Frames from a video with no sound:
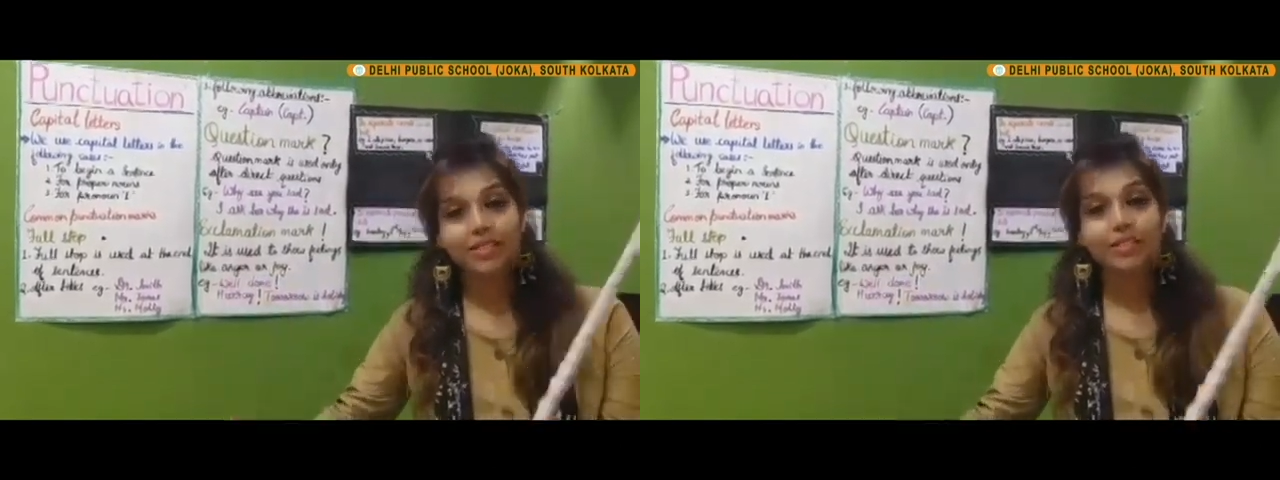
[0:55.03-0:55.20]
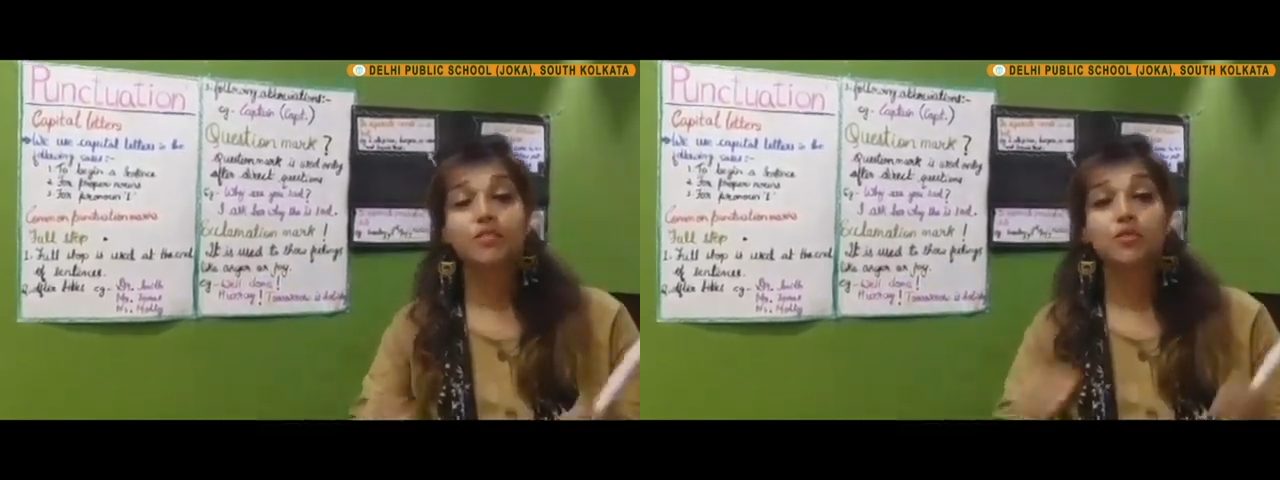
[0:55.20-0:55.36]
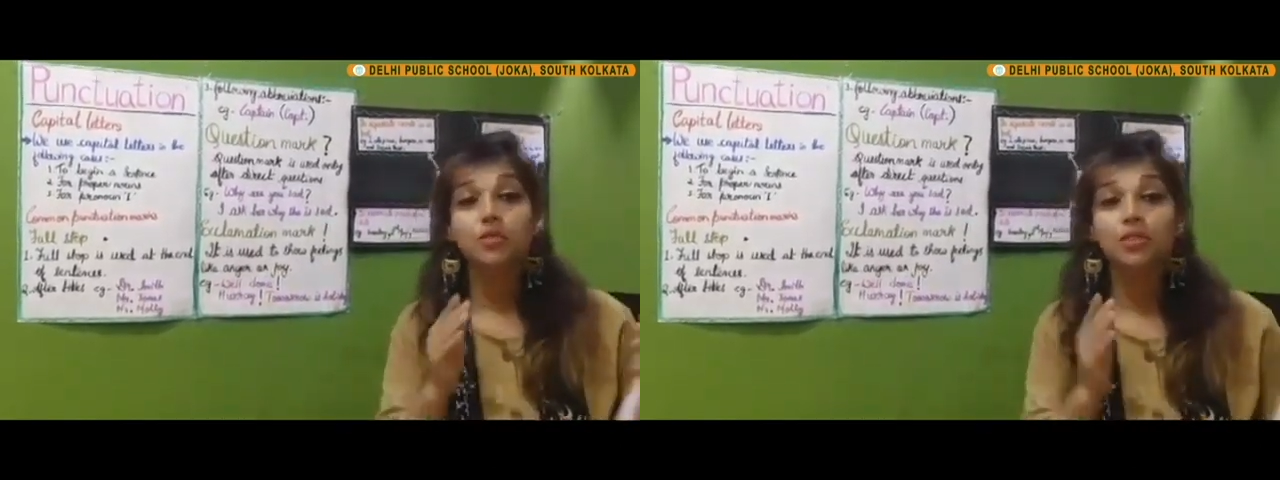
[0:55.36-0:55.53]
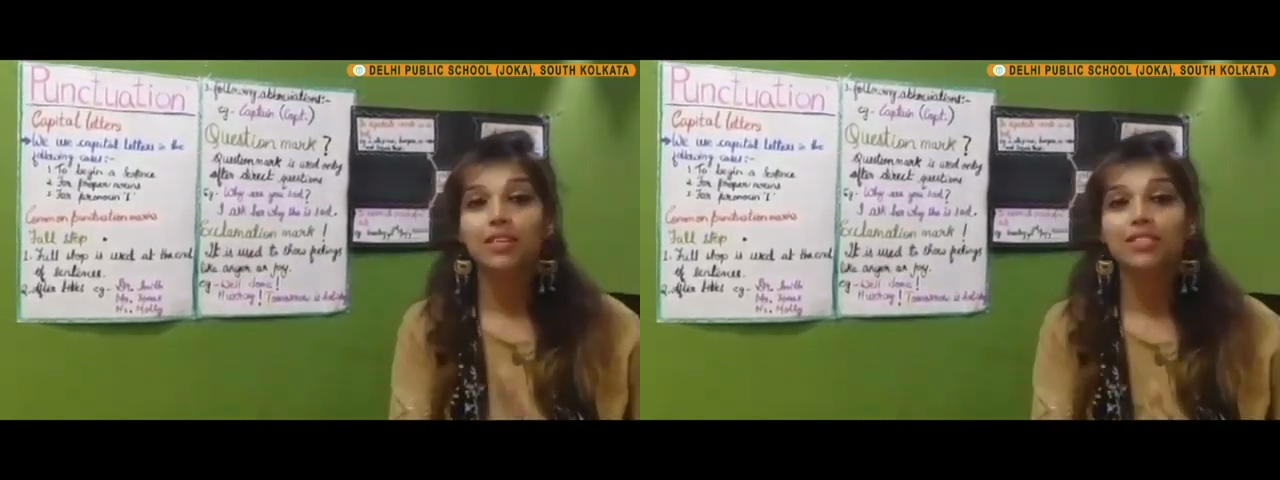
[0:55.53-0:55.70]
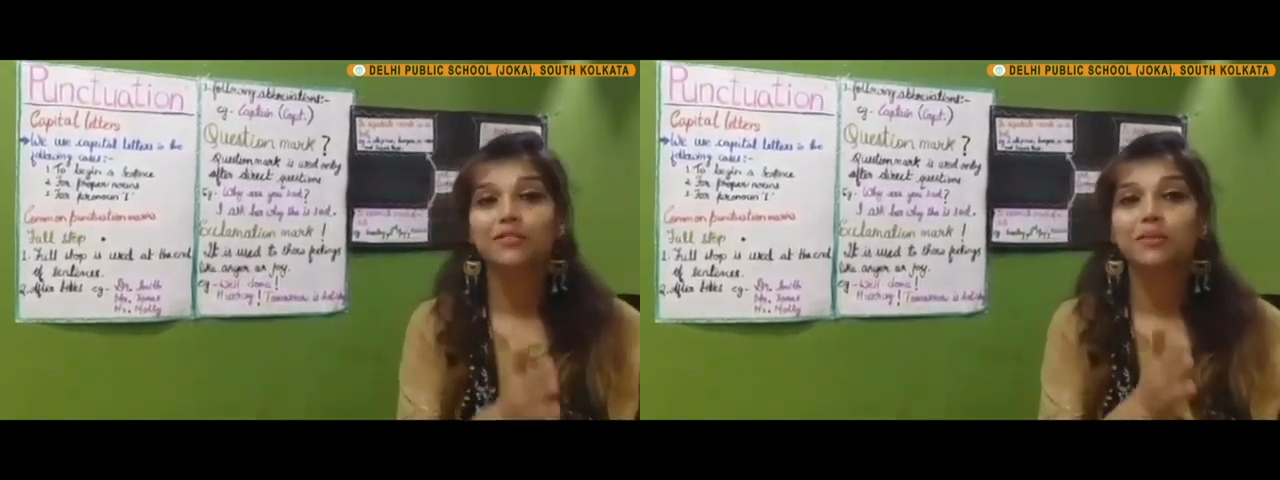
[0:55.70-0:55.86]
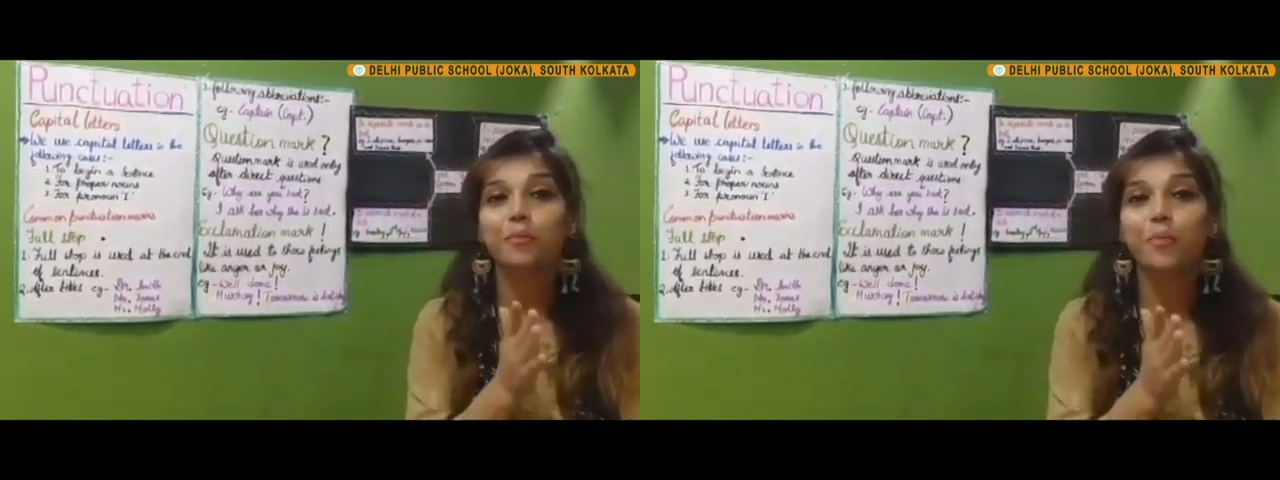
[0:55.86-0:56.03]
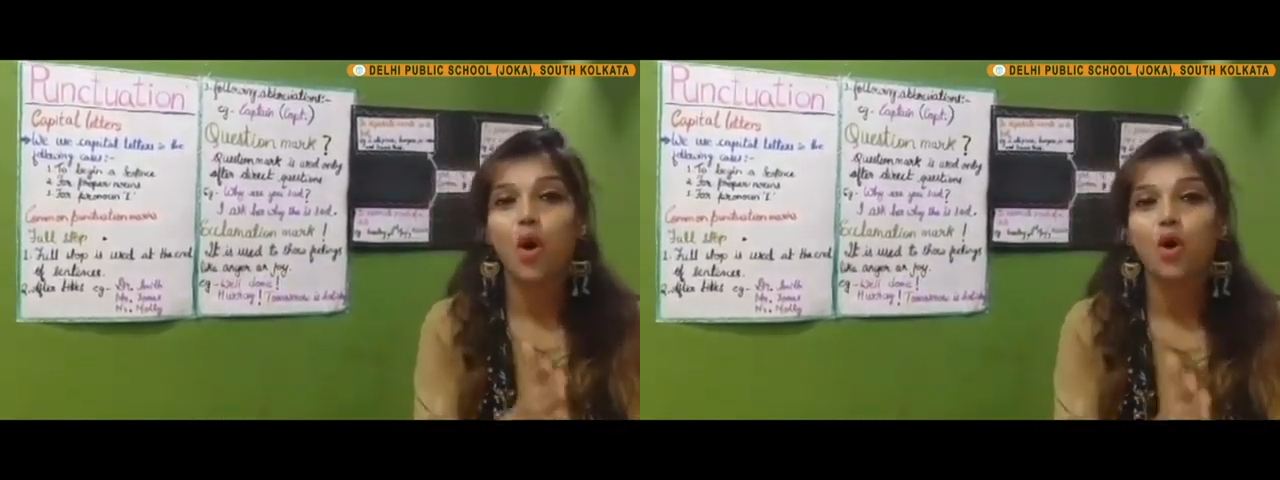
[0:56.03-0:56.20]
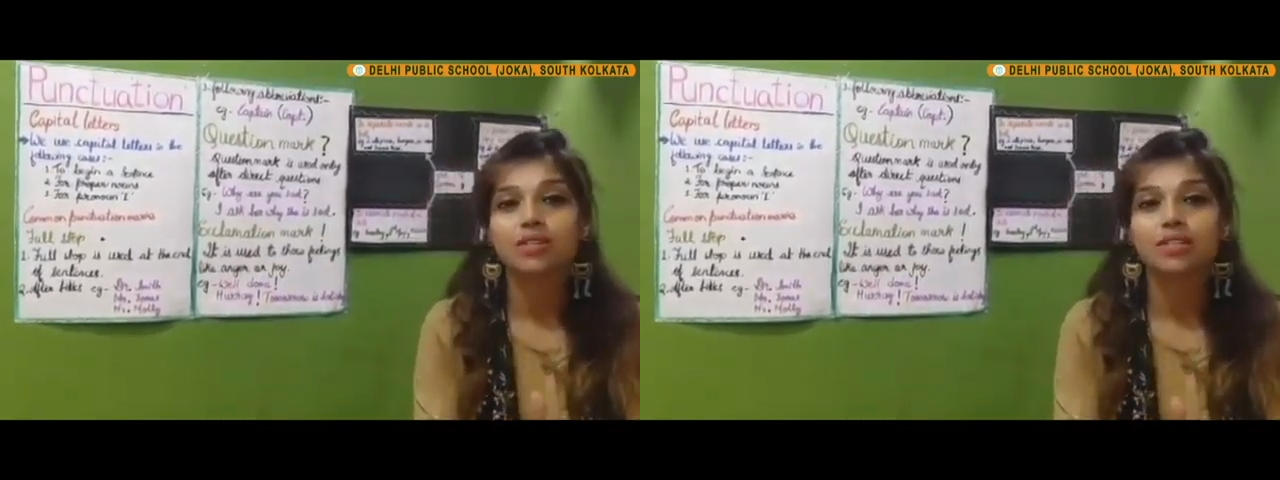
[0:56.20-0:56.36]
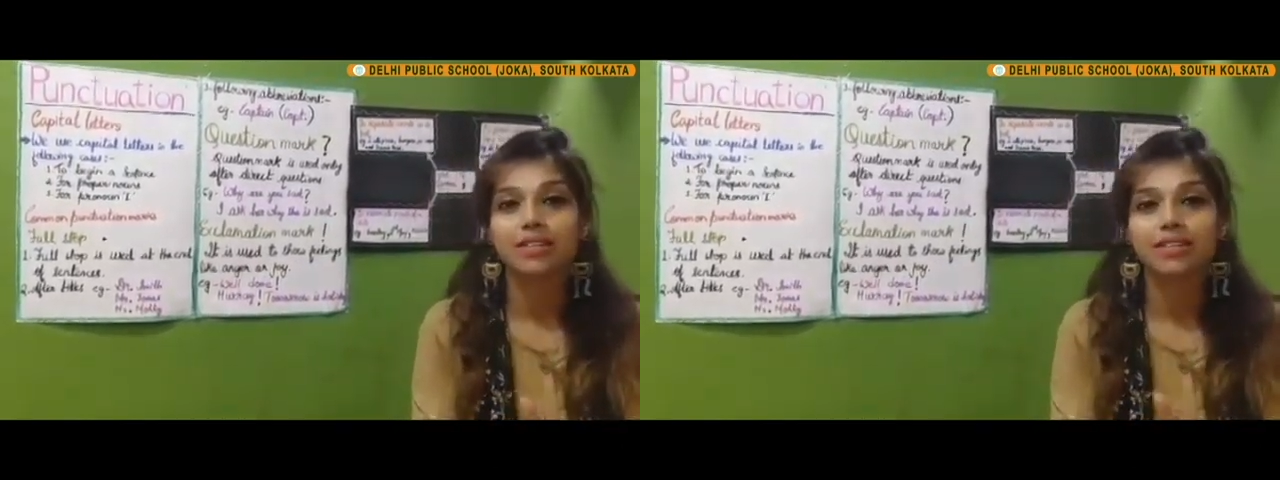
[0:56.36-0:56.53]
So these
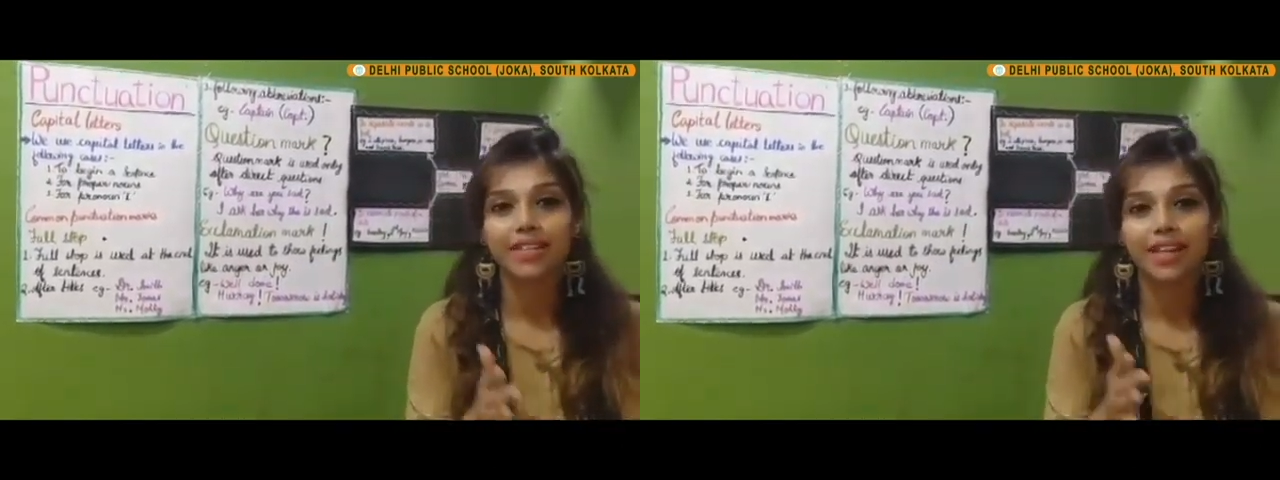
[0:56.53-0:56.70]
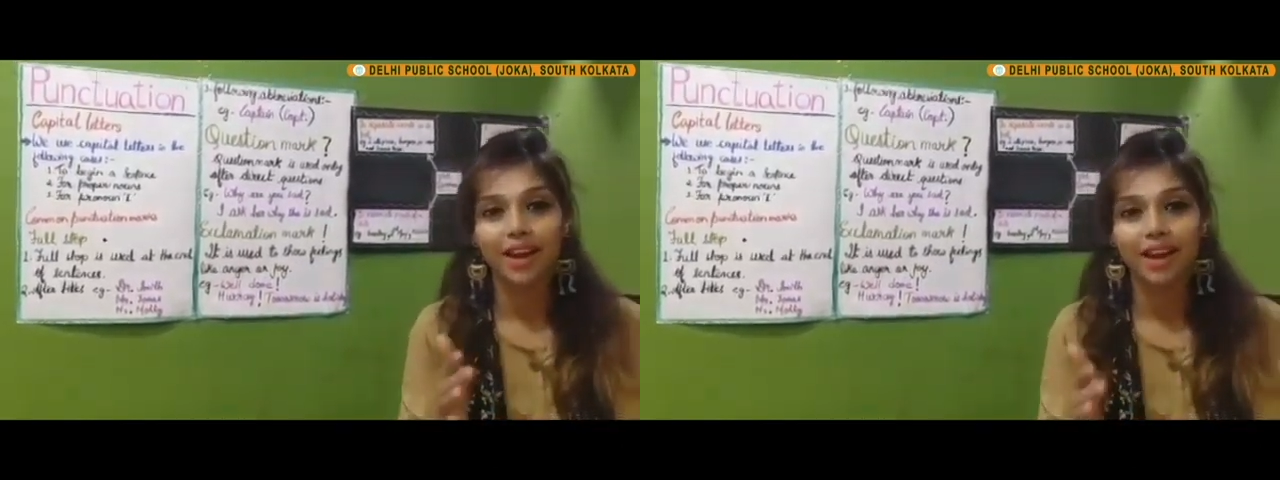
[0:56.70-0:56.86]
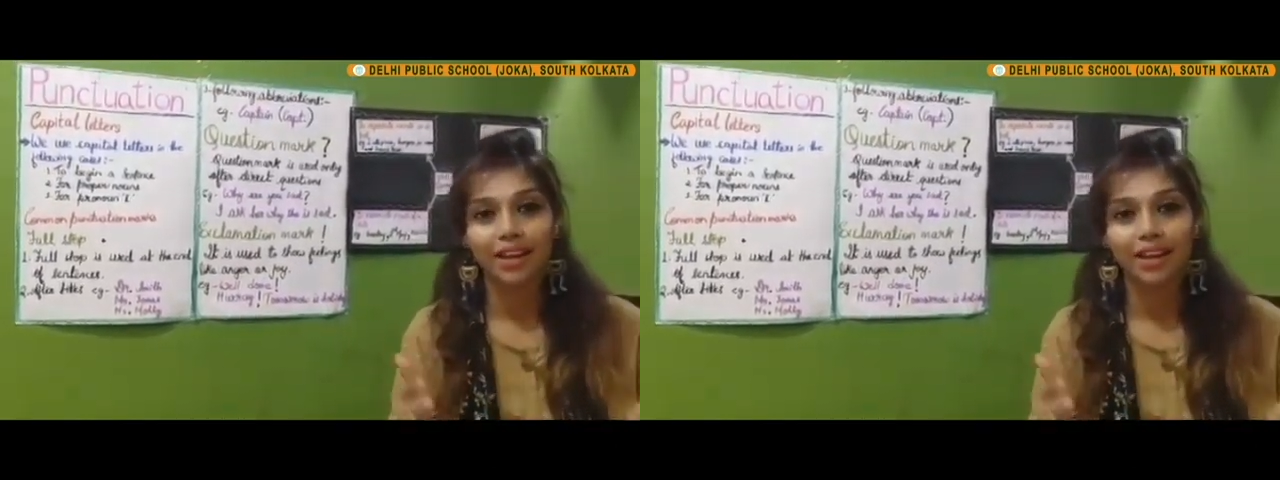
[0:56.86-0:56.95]
pauses in our